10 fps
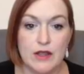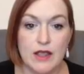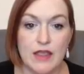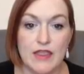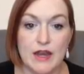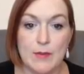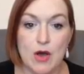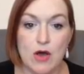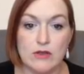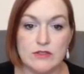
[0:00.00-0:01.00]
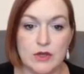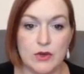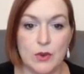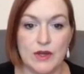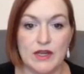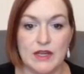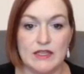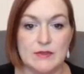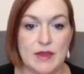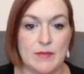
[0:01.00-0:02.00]
And then I'm also going to need
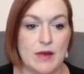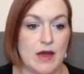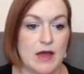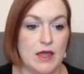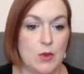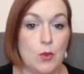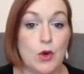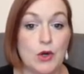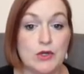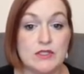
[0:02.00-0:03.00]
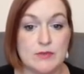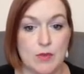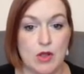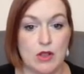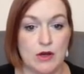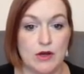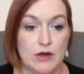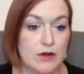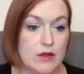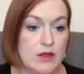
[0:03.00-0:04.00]
to make my word smaller
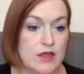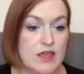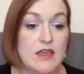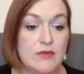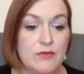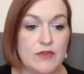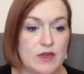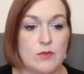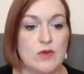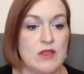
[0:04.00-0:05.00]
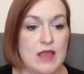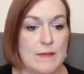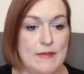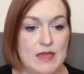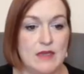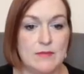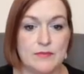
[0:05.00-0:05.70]
if it will let me.